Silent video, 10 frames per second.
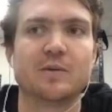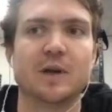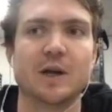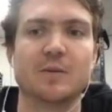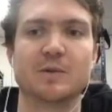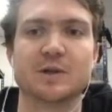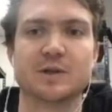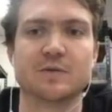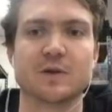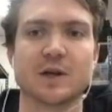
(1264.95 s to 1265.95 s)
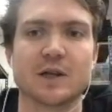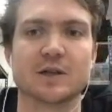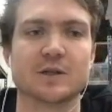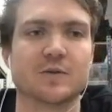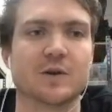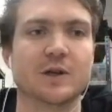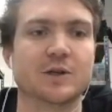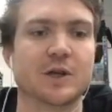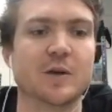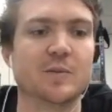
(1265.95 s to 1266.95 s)
Um, there's different colours for each
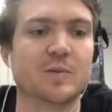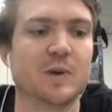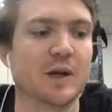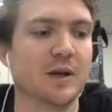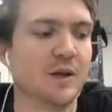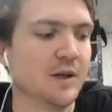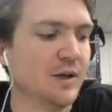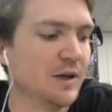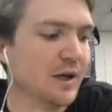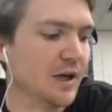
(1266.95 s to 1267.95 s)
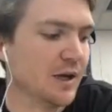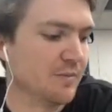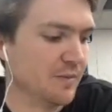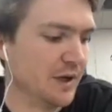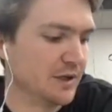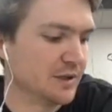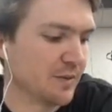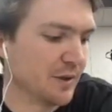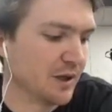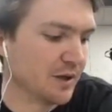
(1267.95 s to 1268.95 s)
shapes, but um, in
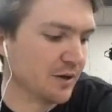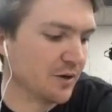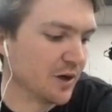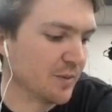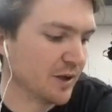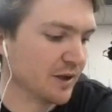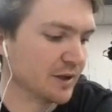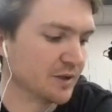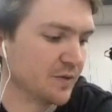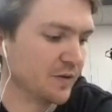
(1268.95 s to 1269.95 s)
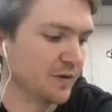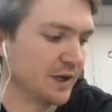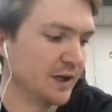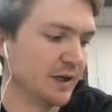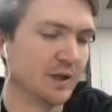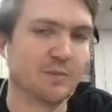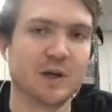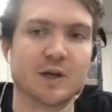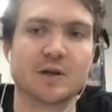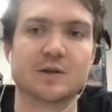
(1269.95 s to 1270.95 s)
something like the grub, I think there's fifteen. In the
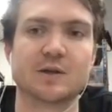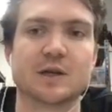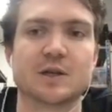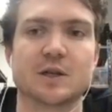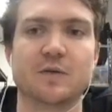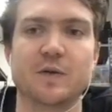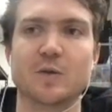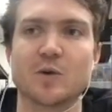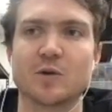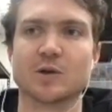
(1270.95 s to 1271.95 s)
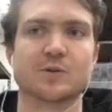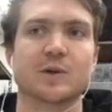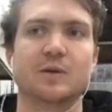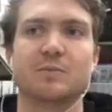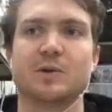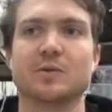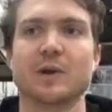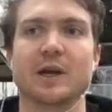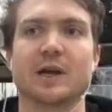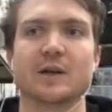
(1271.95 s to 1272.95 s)
minnows, there's actually a few more because we we
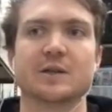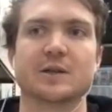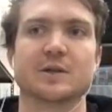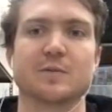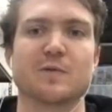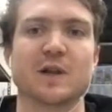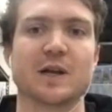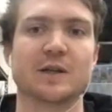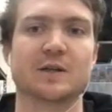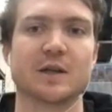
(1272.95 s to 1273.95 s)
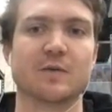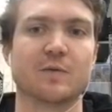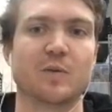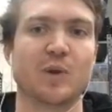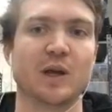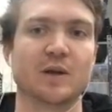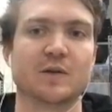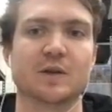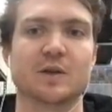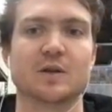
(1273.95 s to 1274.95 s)
cater to some flathead stuff with pinks
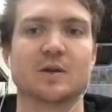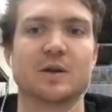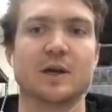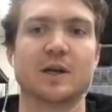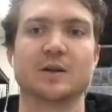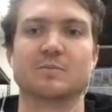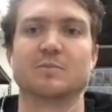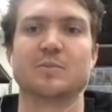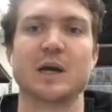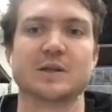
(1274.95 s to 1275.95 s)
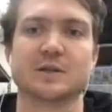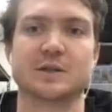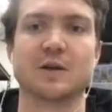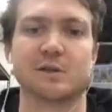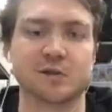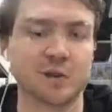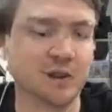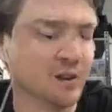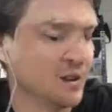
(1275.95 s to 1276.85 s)
and and yep. bass stuff as well.